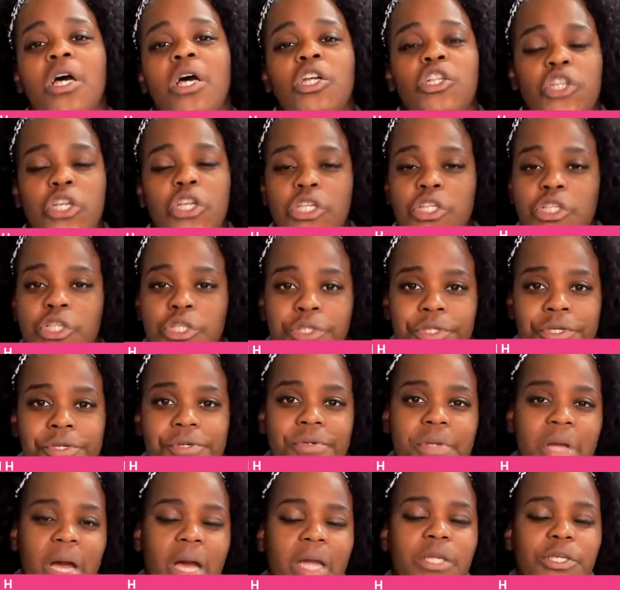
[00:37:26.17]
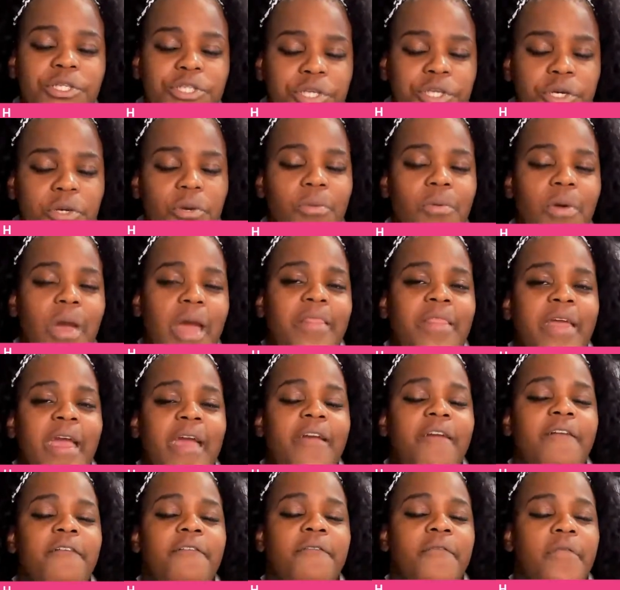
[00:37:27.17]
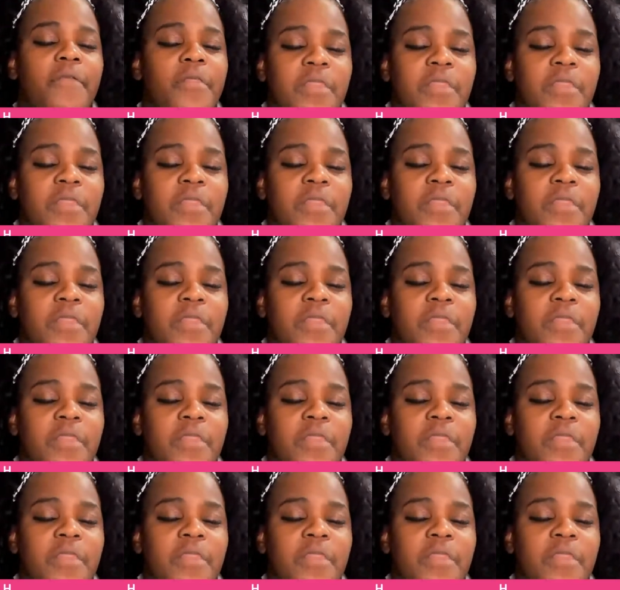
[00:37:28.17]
Just do not do the